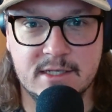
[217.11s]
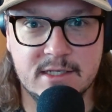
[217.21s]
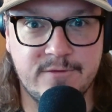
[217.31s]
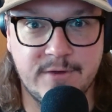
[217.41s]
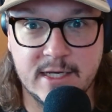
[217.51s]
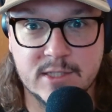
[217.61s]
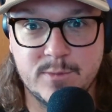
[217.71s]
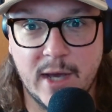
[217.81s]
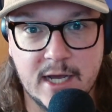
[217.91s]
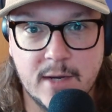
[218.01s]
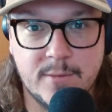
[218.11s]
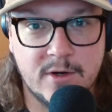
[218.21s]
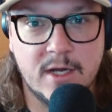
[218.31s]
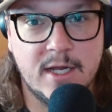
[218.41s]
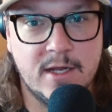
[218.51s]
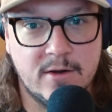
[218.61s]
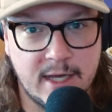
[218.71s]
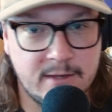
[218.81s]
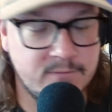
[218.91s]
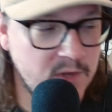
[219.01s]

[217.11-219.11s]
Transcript: This feed is back up and running, right?